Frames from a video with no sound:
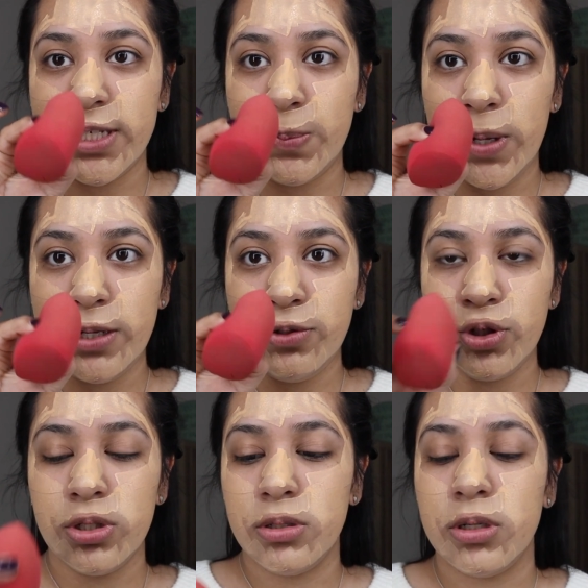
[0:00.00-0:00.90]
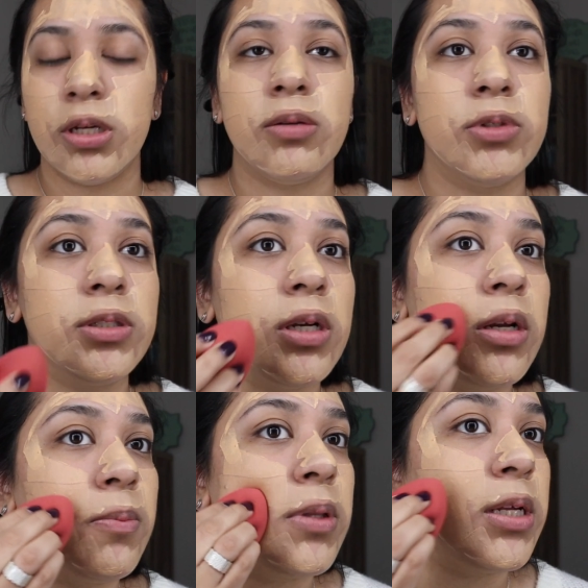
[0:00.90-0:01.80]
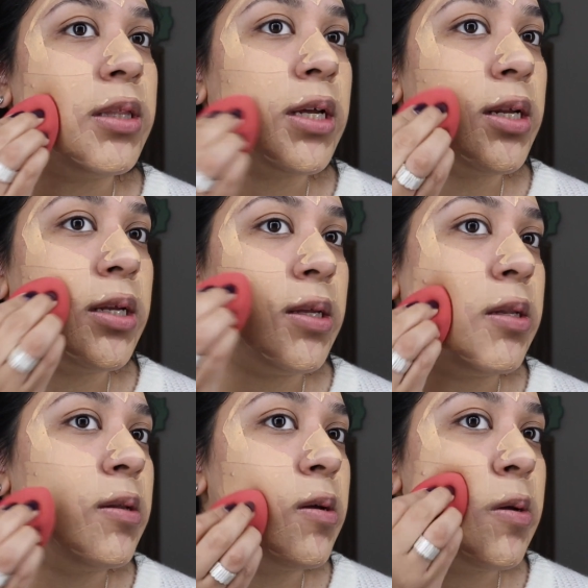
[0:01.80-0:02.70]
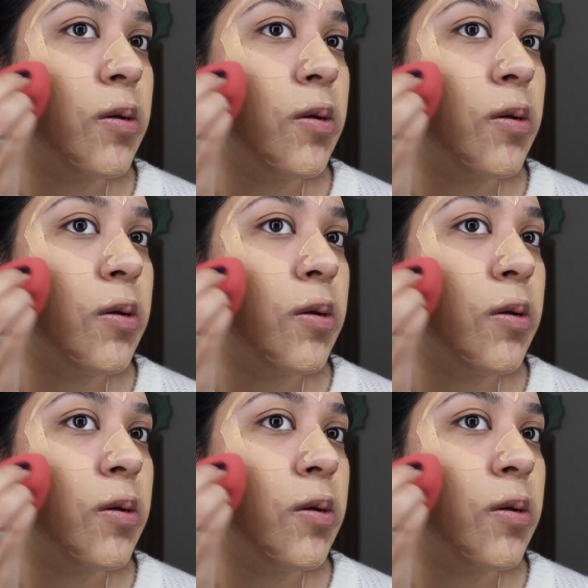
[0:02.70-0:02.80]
sponge. I'm just gonna blend that in.